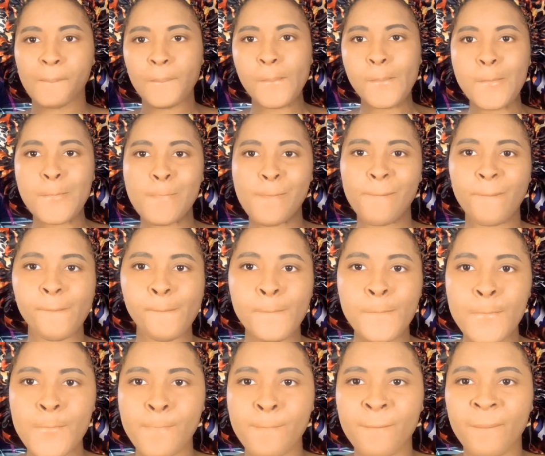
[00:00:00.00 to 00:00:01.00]
As you can
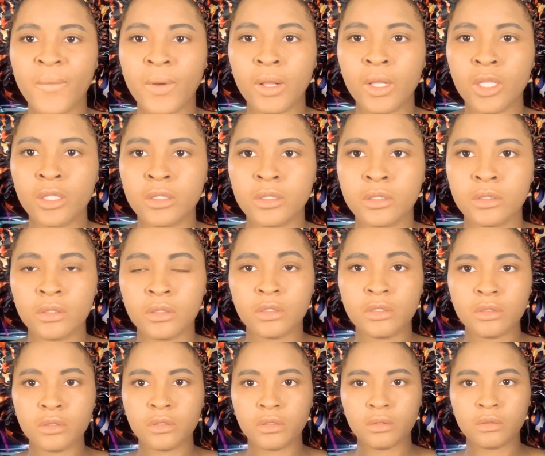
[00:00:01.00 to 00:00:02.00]
see, it's the
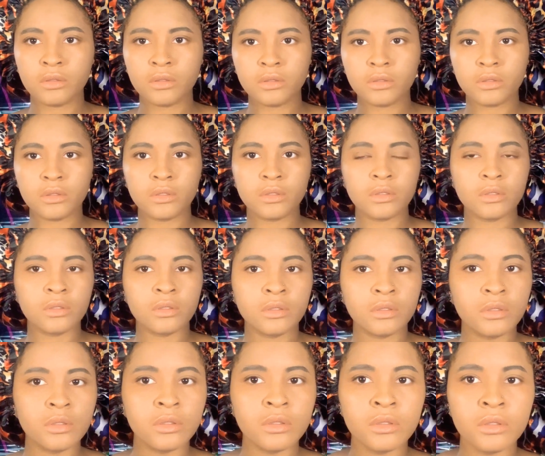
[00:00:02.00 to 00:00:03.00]
perfect
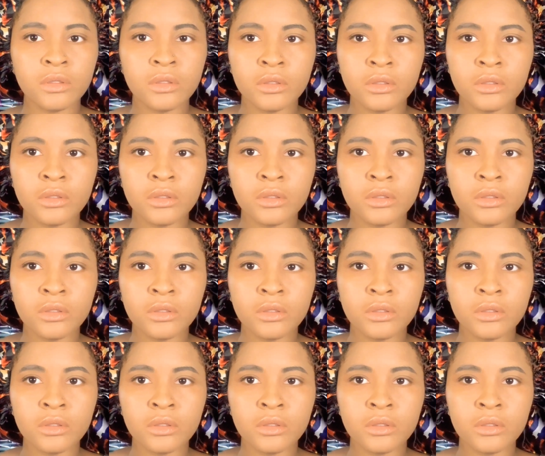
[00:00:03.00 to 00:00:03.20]
combination.